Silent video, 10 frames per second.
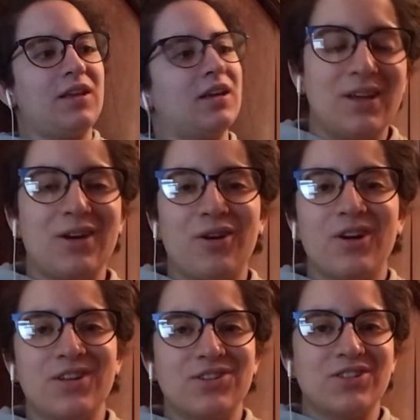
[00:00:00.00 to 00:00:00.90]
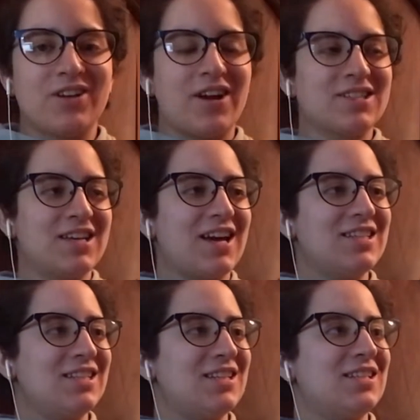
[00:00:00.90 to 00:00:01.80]
encourage toxic
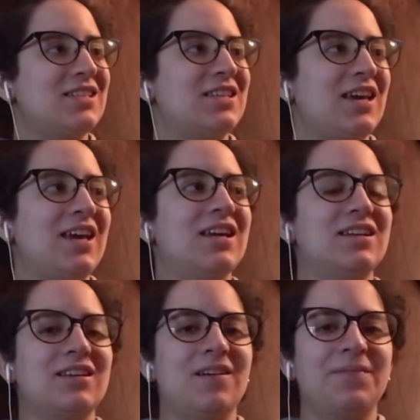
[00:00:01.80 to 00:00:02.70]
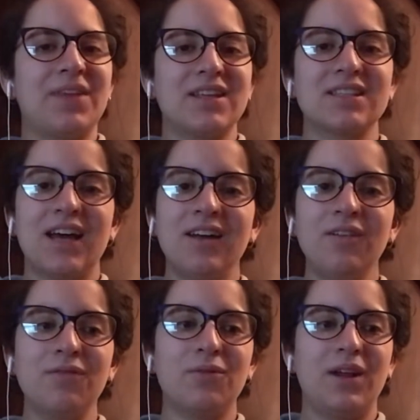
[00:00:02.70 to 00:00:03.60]
ideas, and that's kind of
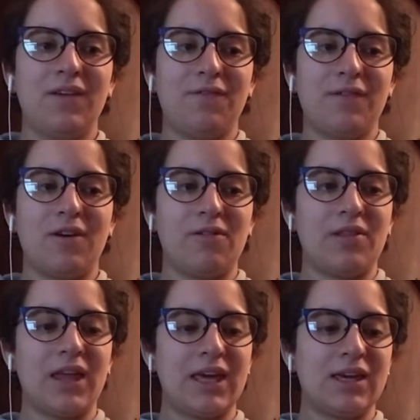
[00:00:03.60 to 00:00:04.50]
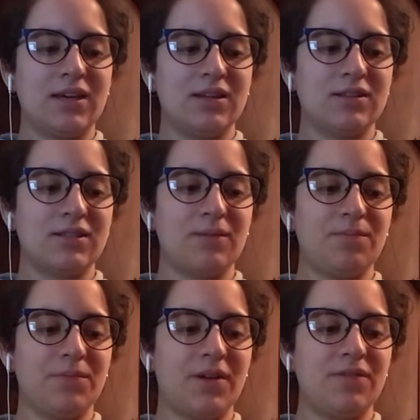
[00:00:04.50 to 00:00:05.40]
what it felt like some
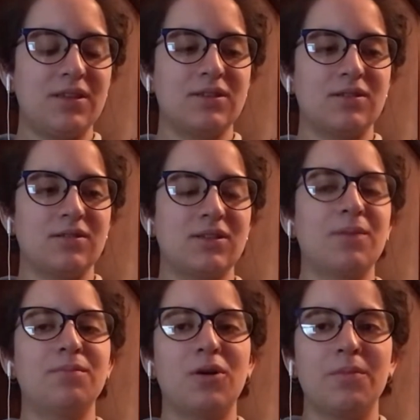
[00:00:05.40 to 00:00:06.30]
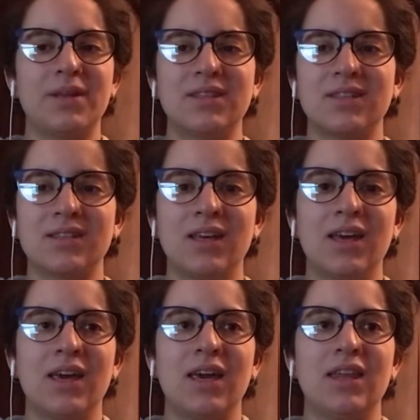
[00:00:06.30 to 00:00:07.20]
moments
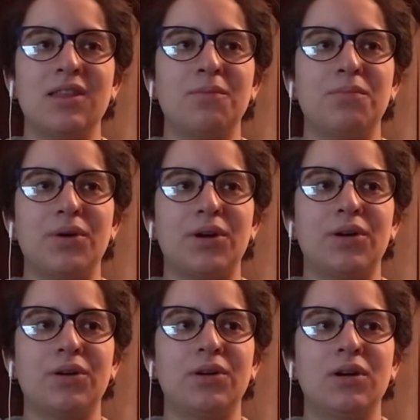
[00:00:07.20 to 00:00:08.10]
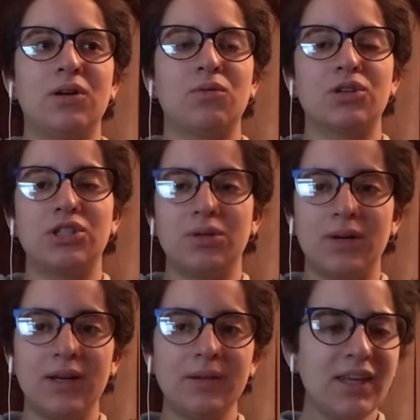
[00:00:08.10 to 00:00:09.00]
in the book were
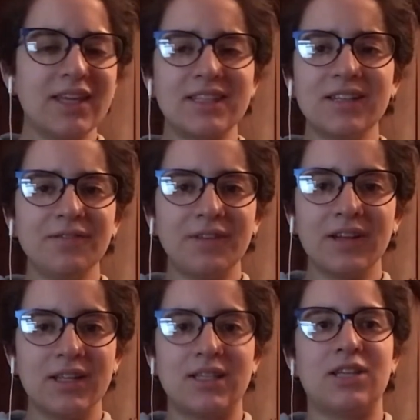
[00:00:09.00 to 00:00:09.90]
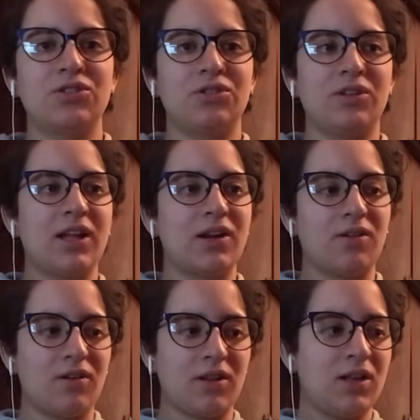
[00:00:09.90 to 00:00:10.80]
doing. It didn't feel intentional at
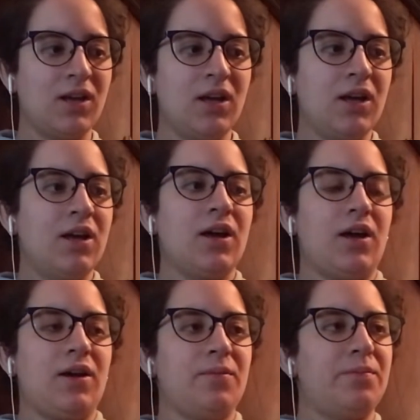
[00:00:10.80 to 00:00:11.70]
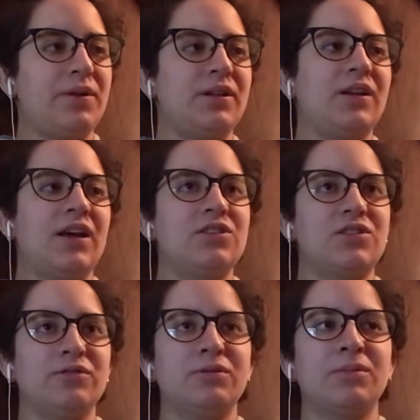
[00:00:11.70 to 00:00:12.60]
all, but I just
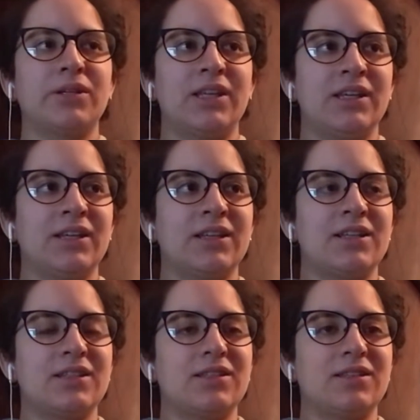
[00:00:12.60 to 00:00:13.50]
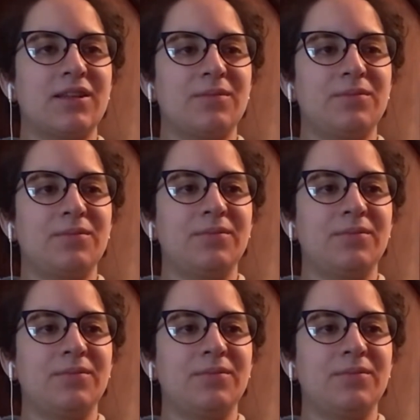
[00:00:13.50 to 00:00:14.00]
remember thinking that some